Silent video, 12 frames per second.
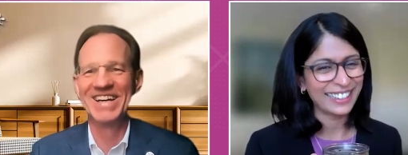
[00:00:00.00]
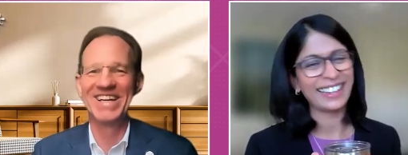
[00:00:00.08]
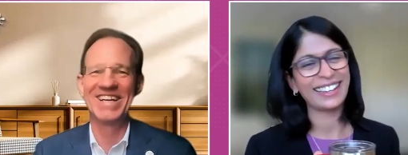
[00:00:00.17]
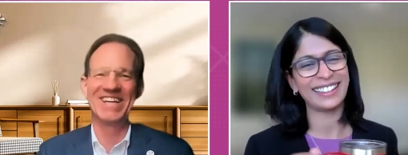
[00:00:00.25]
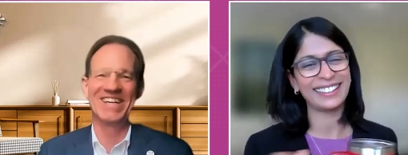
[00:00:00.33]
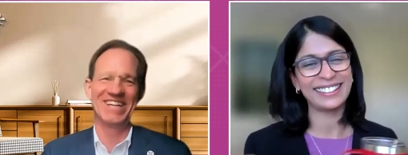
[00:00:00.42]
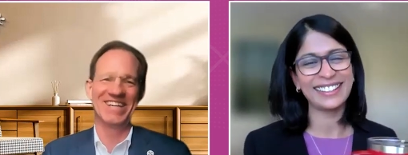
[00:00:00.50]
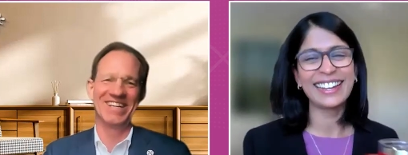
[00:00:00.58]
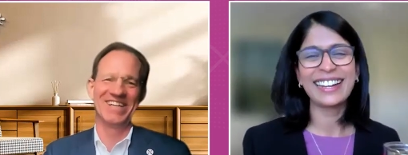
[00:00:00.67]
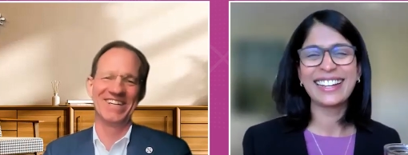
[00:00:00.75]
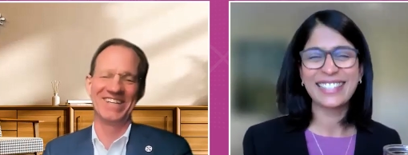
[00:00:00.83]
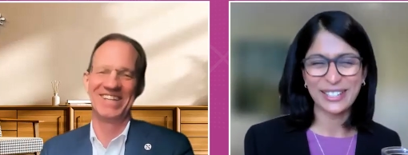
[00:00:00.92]
Speaker 1: and
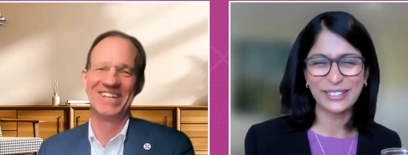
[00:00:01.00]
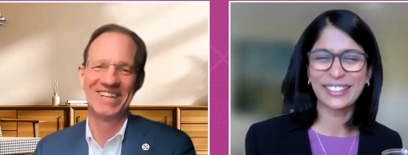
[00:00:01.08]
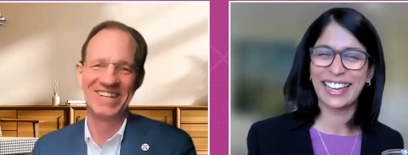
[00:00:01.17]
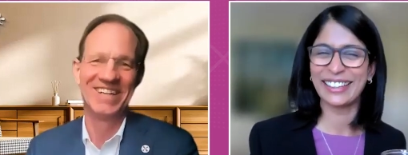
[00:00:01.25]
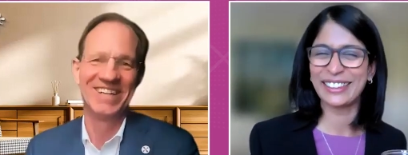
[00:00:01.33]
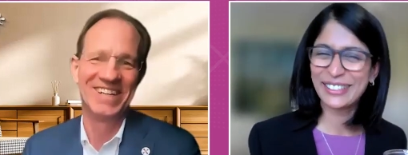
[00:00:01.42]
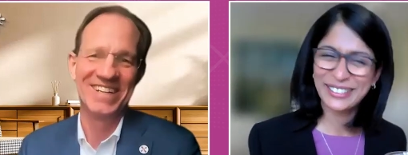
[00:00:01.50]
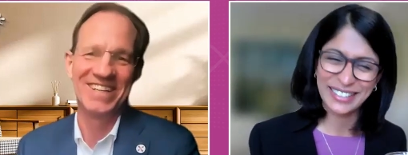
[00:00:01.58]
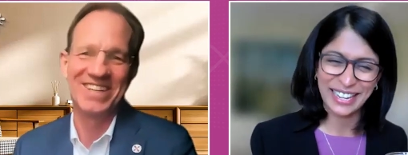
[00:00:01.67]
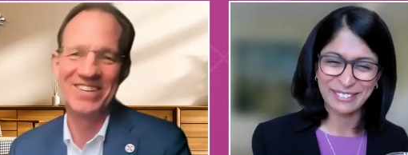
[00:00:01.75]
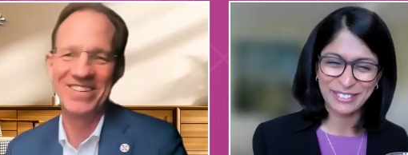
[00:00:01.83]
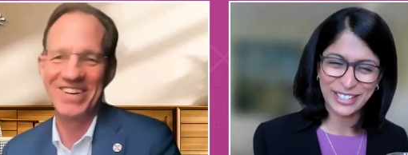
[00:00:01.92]
it's okay not
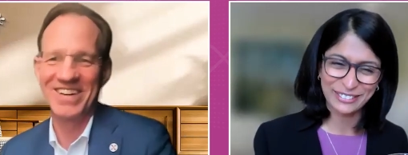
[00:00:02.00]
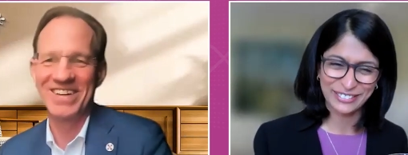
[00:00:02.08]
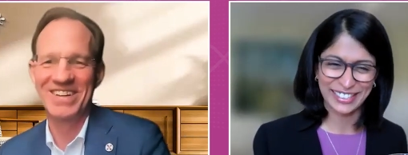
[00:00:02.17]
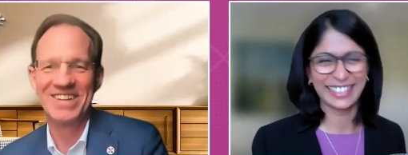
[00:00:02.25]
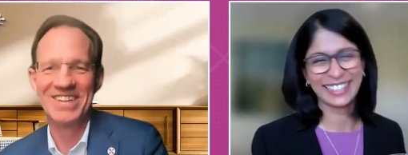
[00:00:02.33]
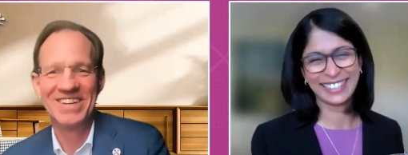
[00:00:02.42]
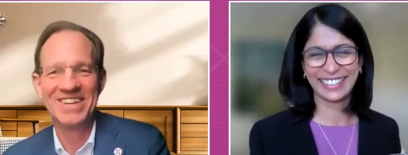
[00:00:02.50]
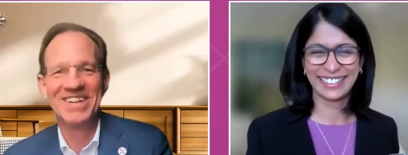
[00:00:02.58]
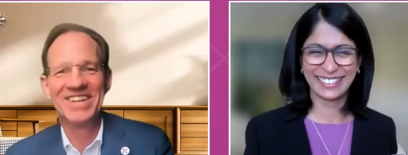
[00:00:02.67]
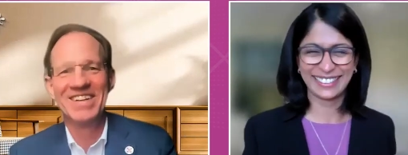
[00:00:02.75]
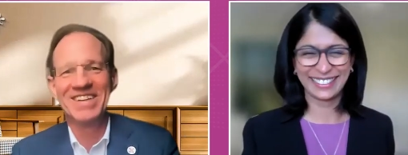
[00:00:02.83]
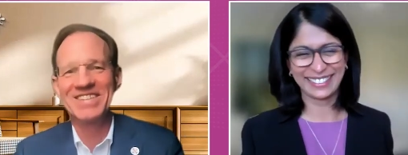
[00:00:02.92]
to have coffee.
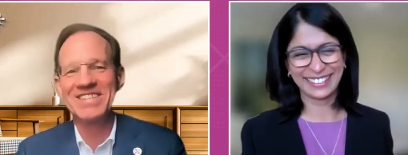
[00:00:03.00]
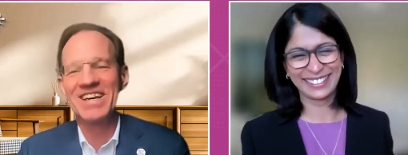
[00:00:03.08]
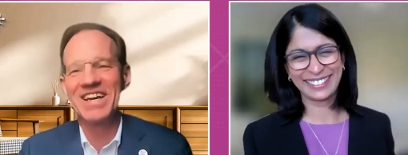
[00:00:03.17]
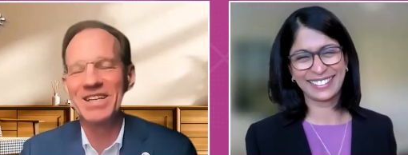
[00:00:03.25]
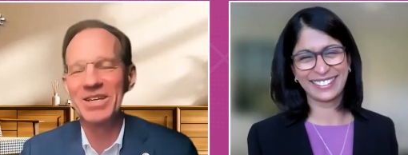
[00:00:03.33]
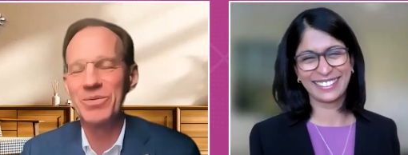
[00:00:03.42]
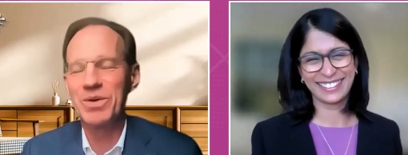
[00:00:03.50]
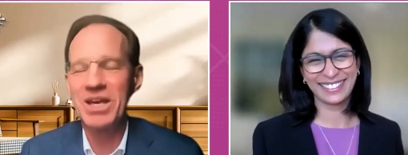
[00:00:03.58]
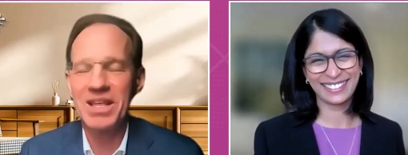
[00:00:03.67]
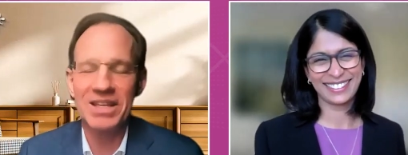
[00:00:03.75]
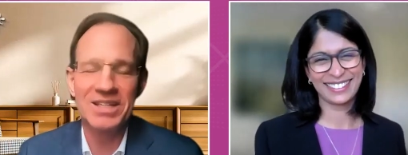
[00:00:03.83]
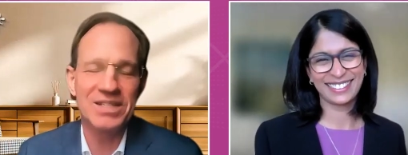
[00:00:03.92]
Speaker 2: Exactly.
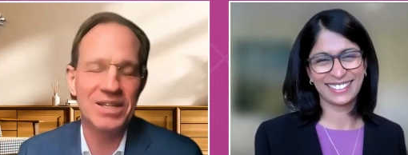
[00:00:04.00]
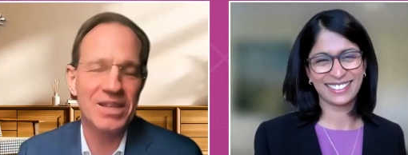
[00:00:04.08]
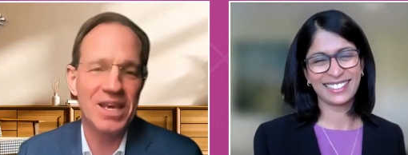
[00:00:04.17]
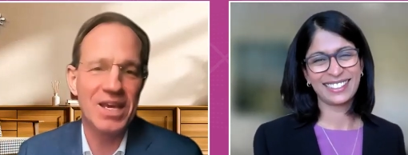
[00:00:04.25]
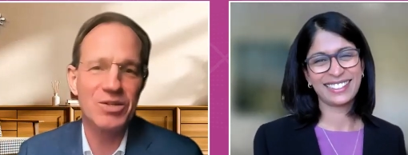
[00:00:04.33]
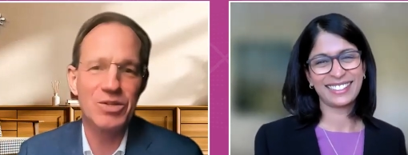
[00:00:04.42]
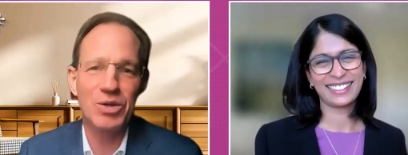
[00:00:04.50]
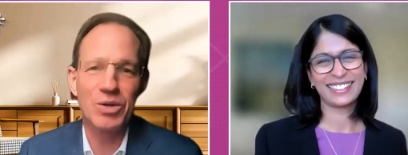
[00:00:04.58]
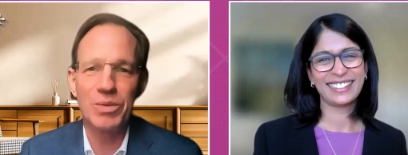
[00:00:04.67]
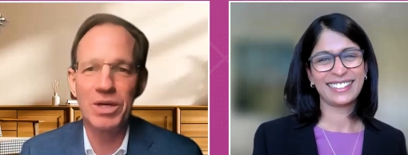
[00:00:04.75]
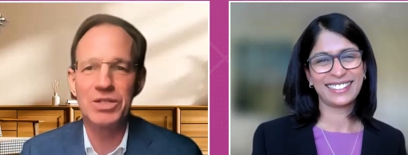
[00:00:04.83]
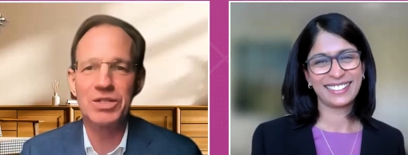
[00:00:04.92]
Well, listen, thanks
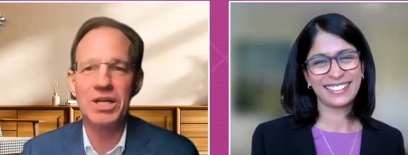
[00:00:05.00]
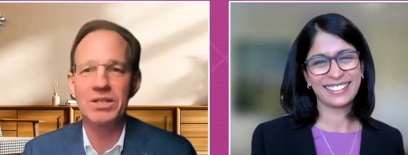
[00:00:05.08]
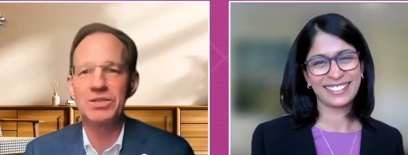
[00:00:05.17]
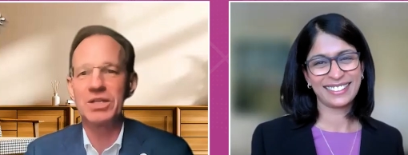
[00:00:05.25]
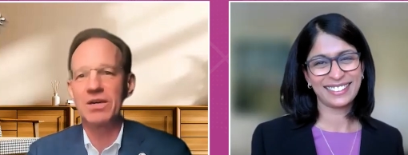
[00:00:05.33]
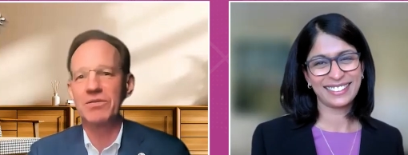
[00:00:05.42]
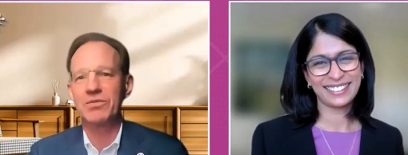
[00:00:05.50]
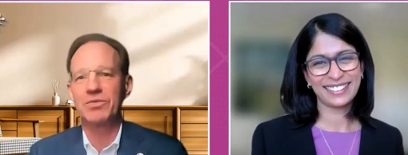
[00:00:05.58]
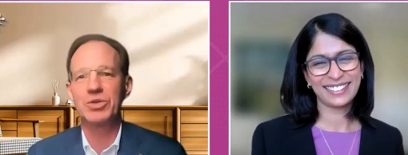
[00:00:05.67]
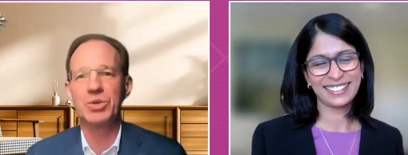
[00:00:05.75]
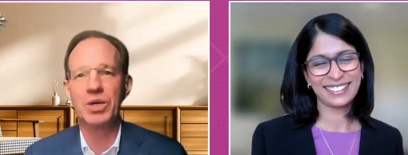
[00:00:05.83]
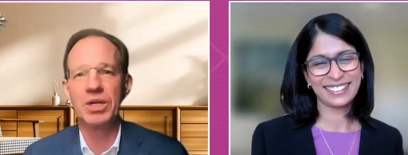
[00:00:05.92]
so much, Dr. Chawla,
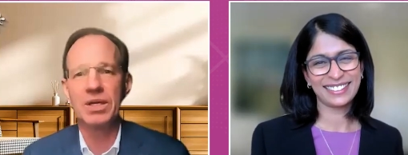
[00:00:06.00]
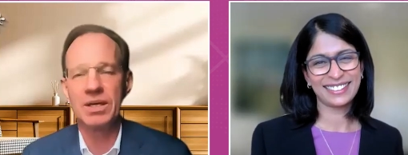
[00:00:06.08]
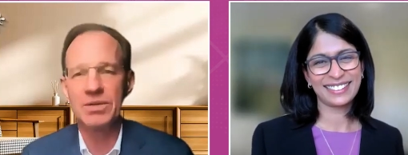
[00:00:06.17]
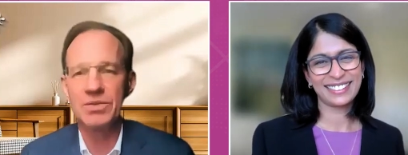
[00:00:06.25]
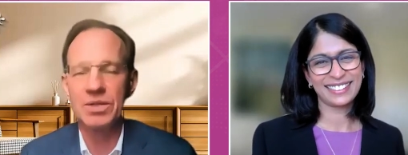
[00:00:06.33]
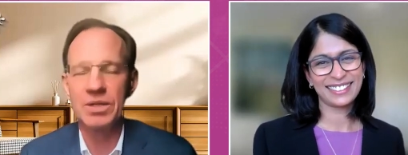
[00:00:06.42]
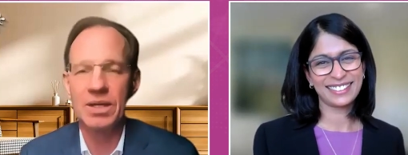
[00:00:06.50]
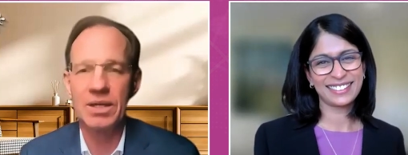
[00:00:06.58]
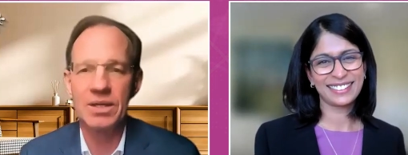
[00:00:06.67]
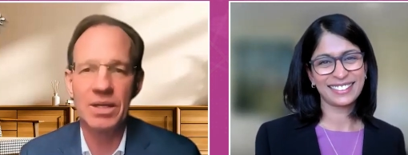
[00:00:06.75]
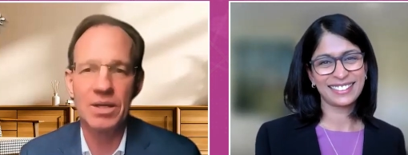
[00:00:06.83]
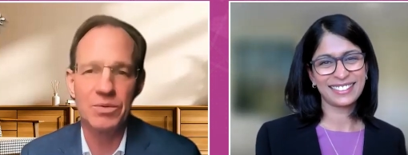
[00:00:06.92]
for joining us and,
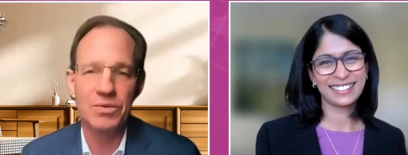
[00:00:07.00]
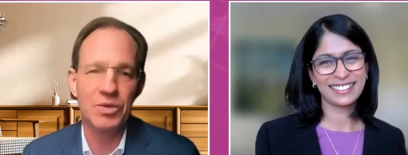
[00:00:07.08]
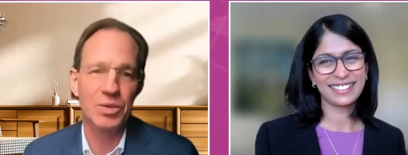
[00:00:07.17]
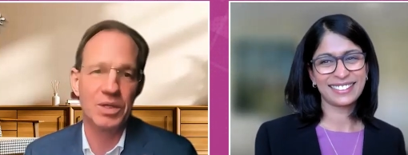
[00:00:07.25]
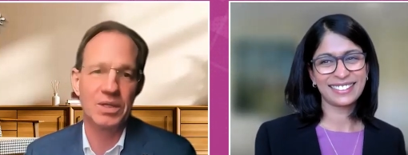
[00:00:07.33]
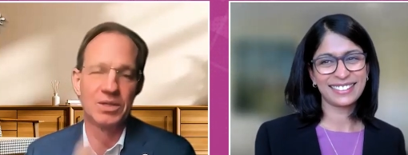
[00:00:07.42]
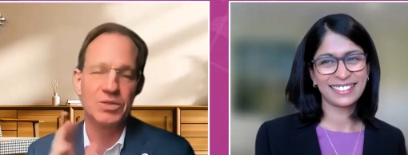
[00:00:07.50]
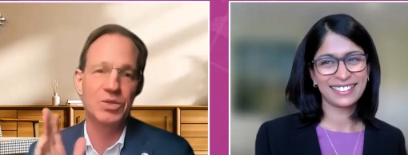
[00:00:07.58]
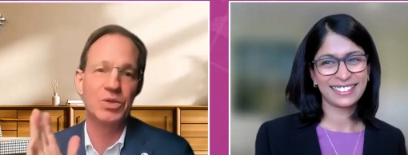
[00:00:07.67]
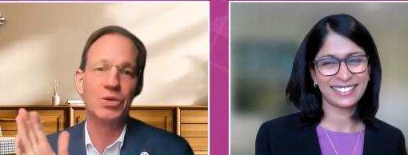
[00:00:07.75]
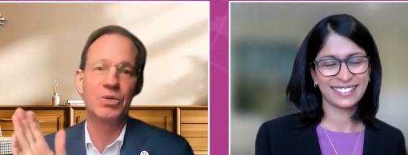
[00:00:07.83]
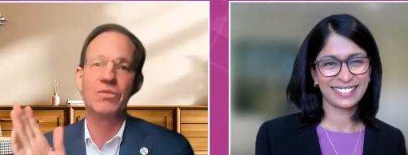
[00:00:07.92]
and, and reviewing these
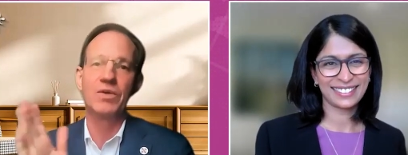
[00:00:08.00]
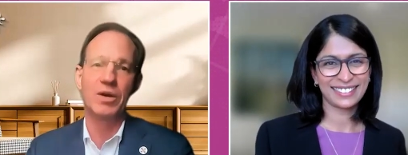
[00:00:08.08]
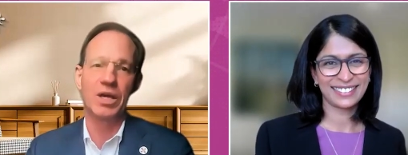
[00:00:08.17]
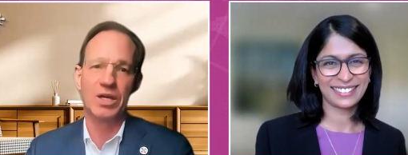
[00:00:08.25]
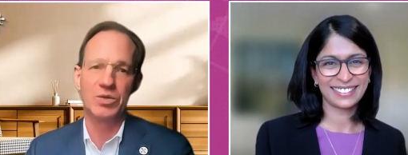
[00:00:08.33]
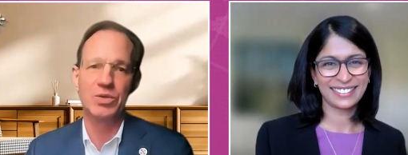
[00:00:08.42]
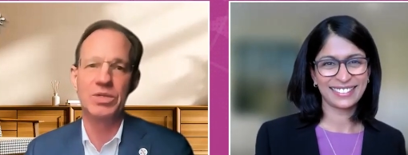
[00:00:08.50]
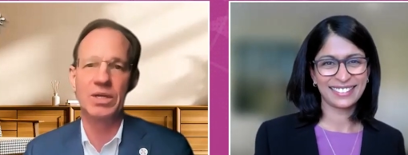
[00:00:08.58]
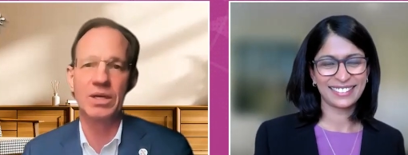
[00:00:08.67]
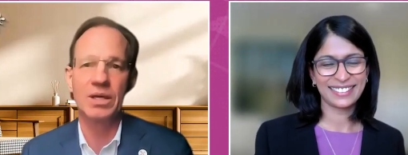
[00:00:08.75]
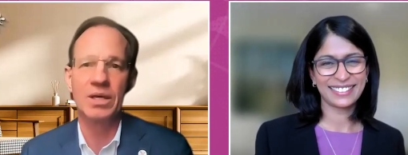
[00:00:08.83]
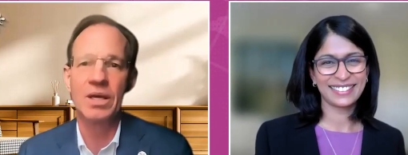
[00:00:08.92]
two very interesting,